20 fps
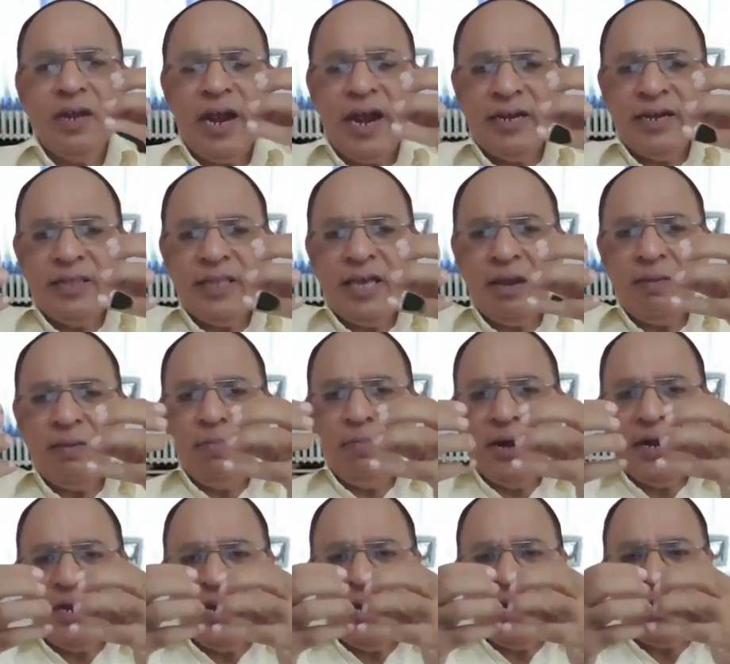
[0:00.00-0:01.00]
and they are
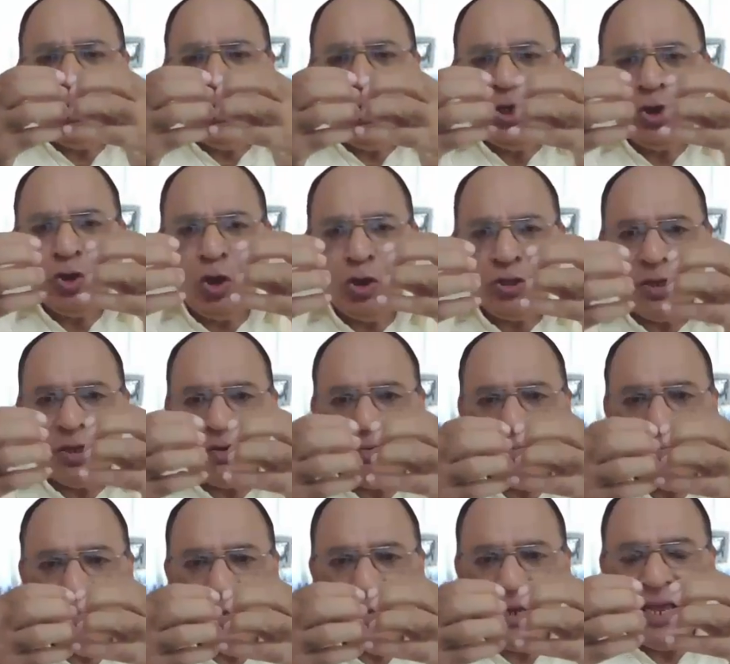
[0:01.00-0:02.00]
meeting to each other,
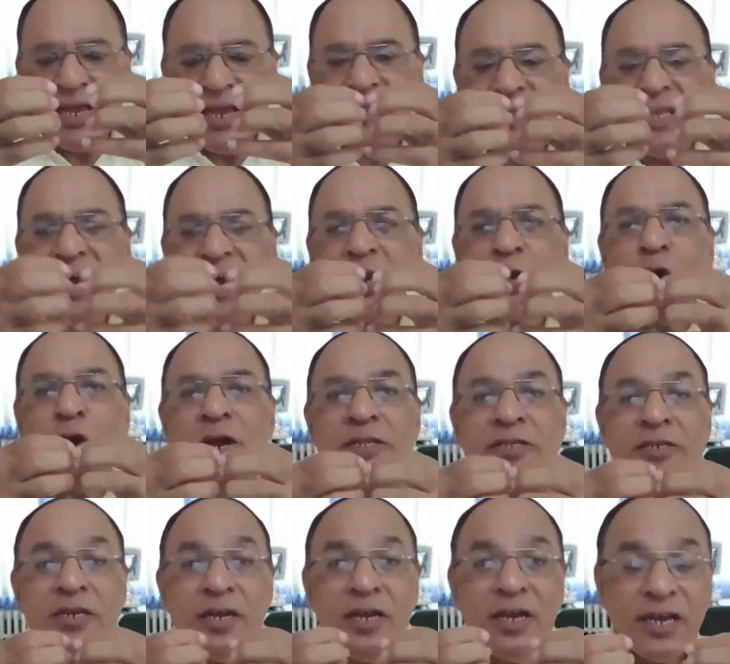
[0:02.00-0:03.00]
like they are called
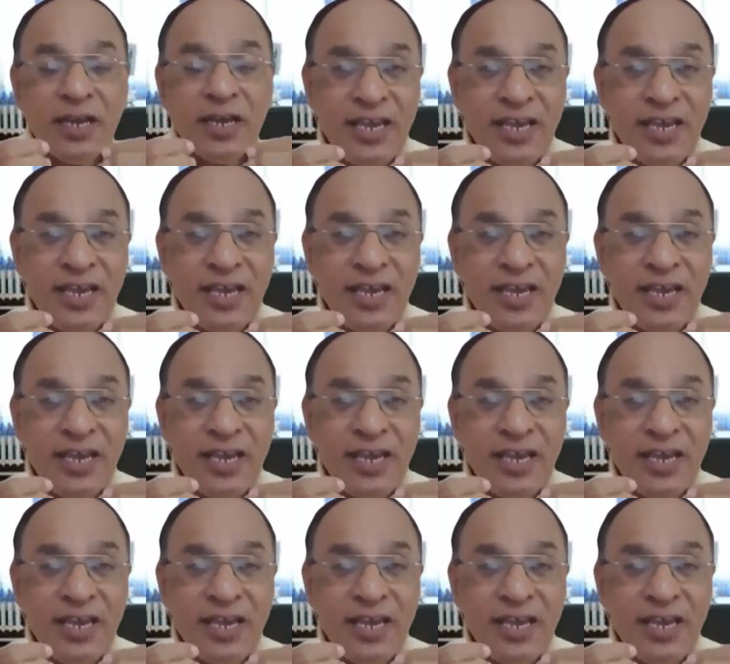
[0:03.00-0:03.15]
as a